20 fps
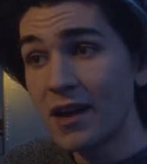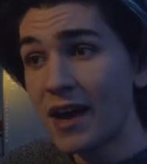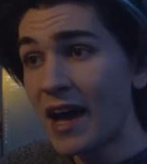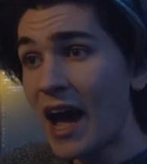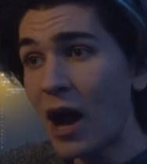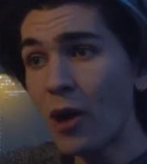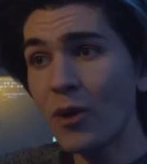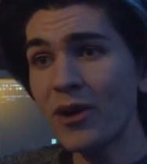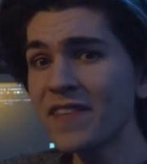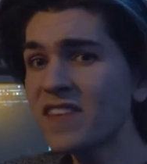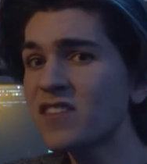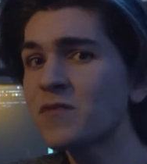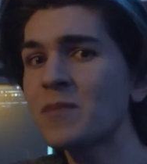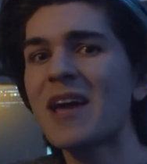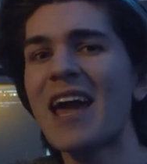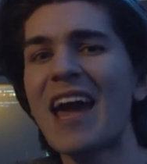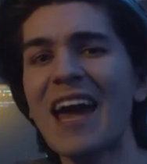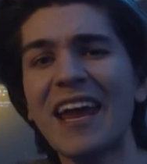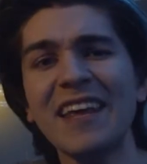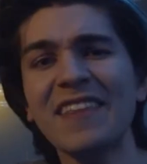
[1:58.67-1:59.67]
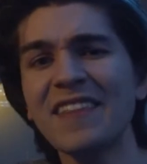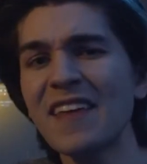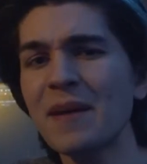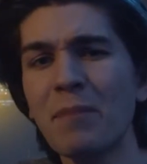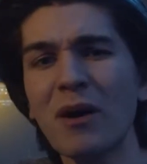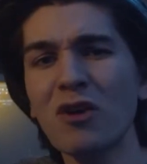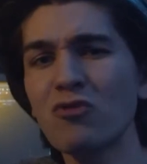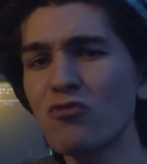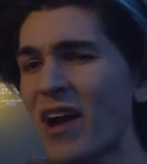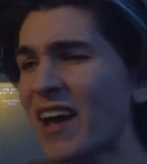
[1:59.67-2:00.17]
How can this be anything
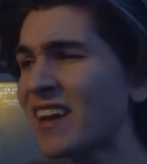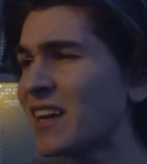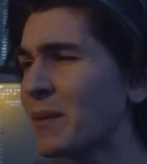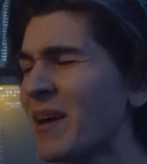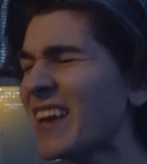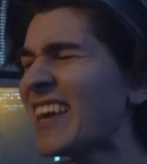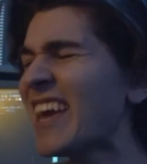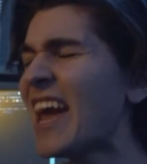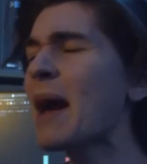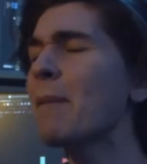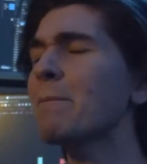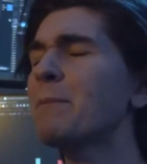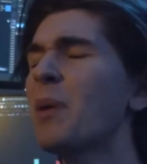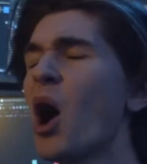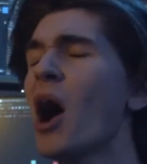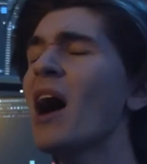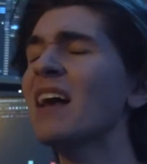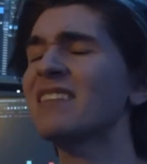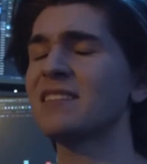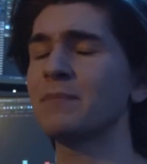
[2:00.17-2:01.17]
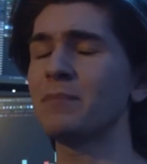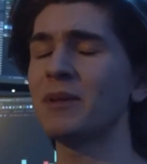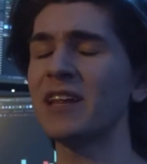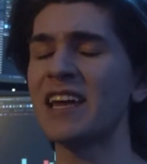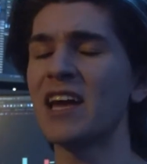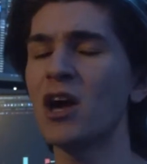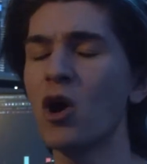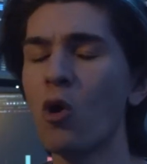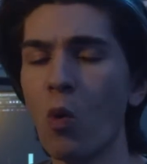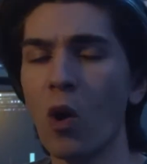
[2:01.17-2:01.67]
but random? It can't
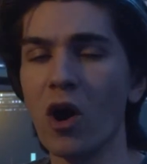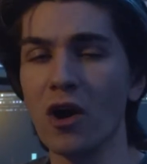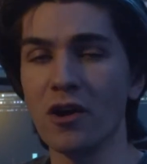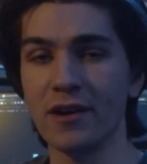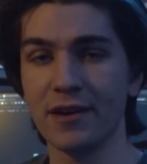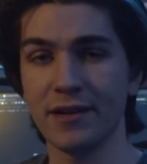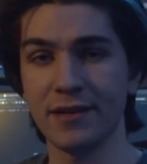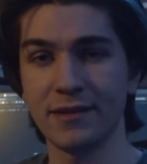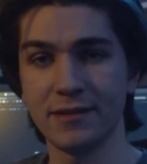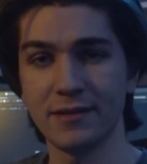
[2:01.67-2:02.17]
possibly work.